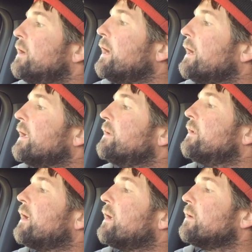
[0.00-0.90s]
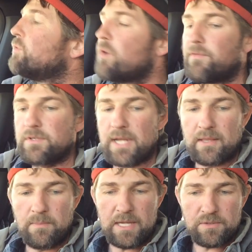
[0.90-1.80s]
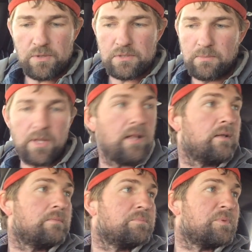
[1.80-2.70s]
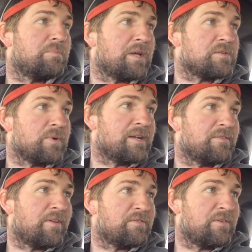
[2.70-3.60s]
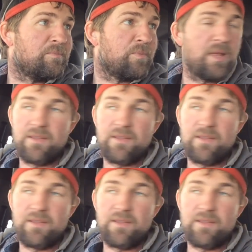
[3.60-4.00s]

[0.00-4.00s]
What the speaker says: And whoever's got the best crystal ball makes the right decision.